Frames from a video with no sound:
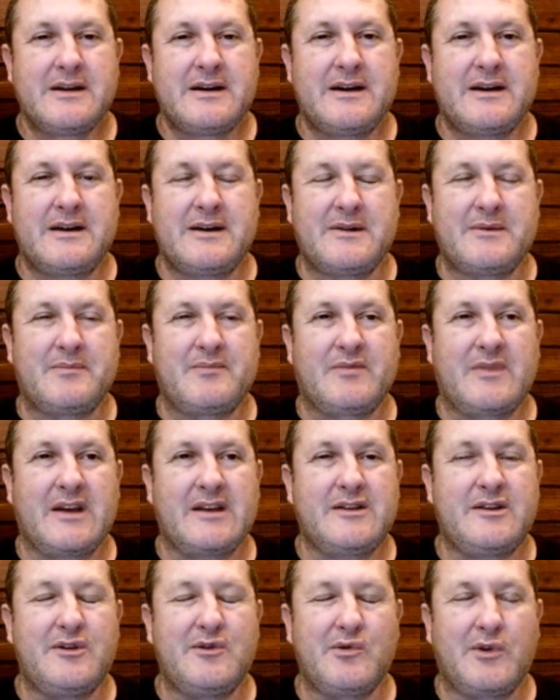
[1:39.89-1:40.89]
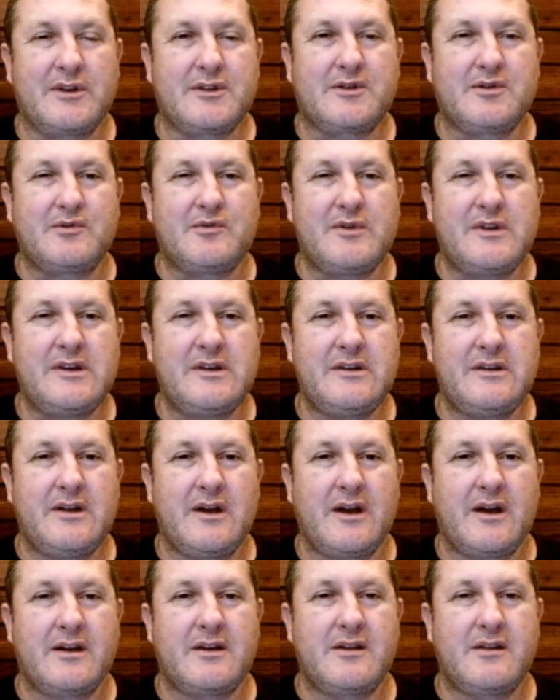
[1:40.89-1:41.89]
that you want to read
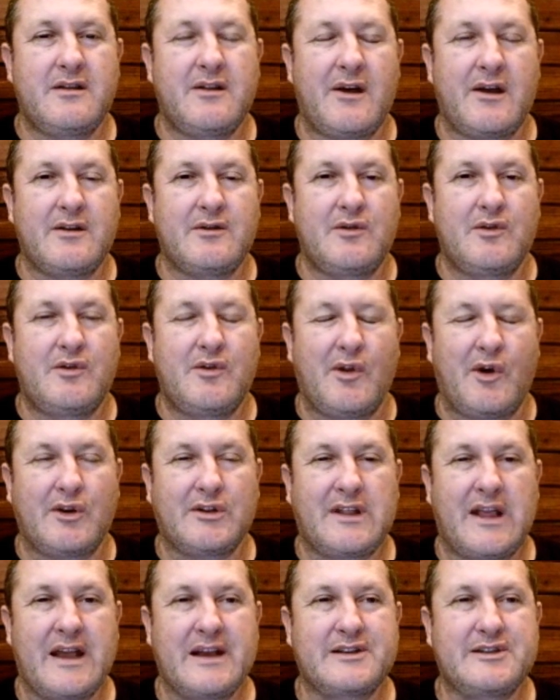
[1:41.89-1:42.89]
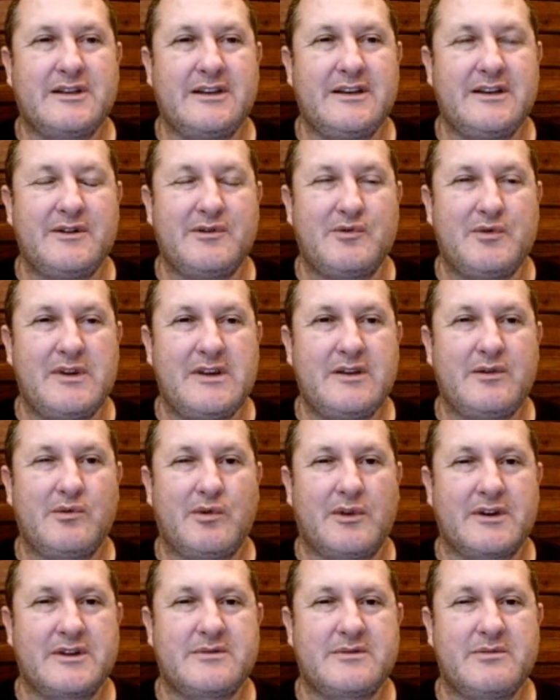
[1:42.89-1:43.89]
and not actually read
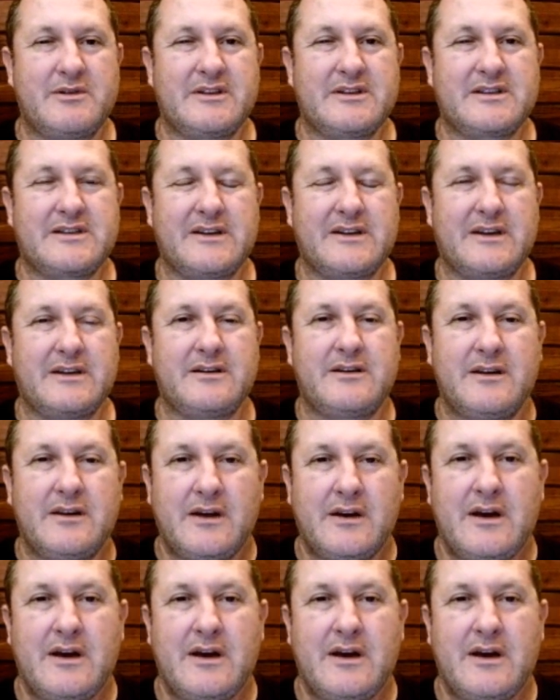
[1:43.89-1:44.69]
what is being said.